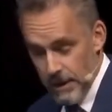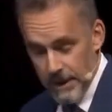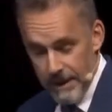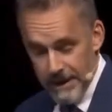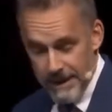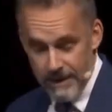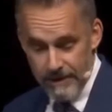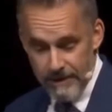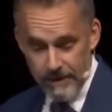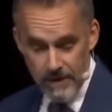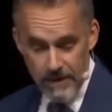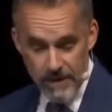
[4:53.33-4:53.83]

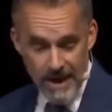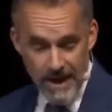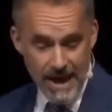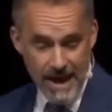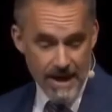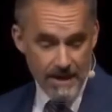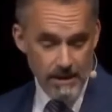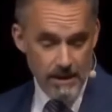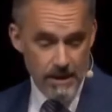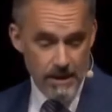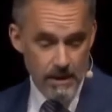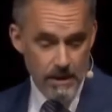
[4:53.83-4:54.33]
given
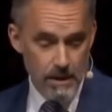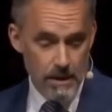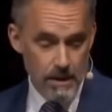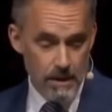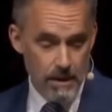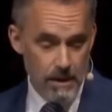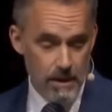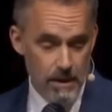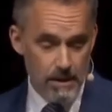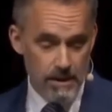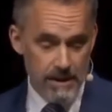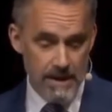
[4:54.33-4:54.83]
that
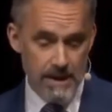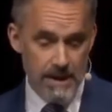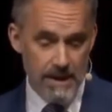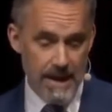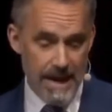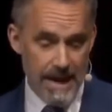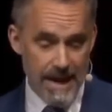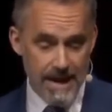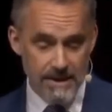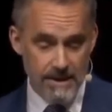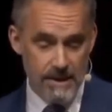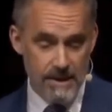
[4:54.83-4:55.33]
the
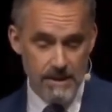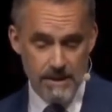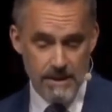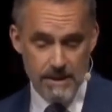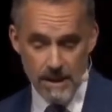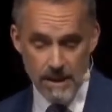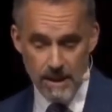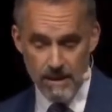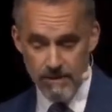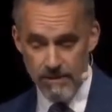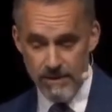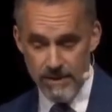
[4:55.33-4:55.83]
essence
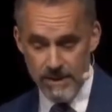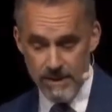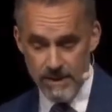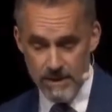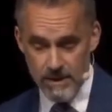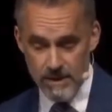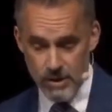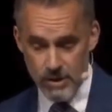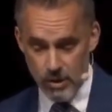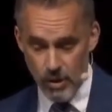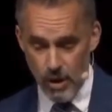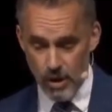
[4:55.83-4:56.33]
of
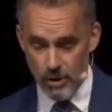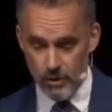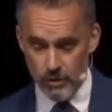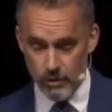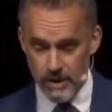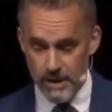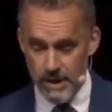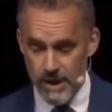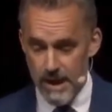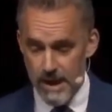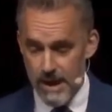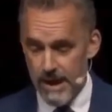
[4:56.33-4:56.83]
this
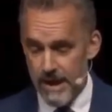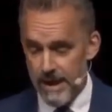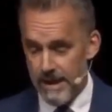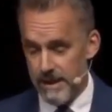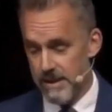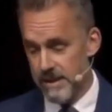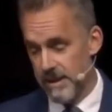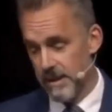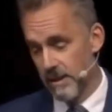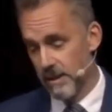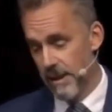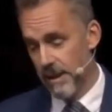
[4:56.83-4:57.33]
doctrine is
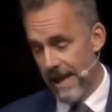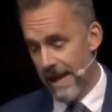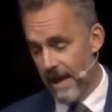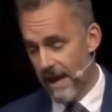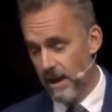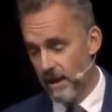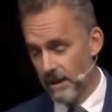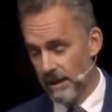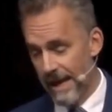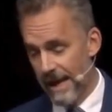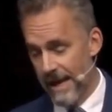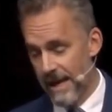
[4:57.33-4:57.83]
still
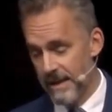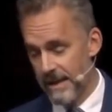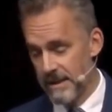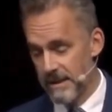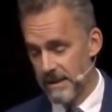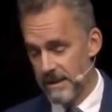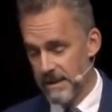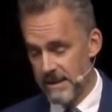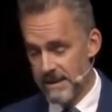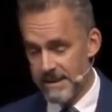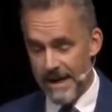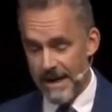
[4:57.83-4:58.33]
held as
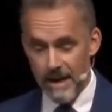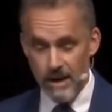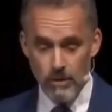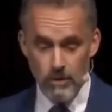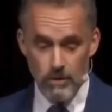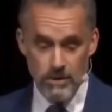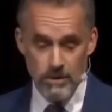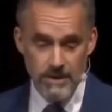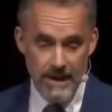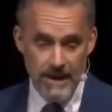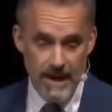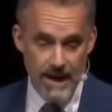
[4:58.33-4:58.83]

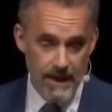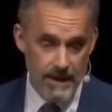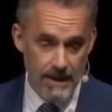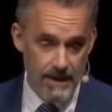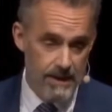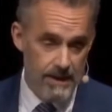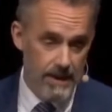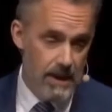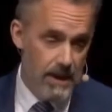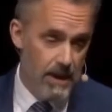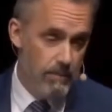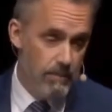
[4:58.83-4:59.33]

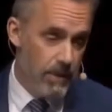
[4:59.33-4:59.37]
sacrosanct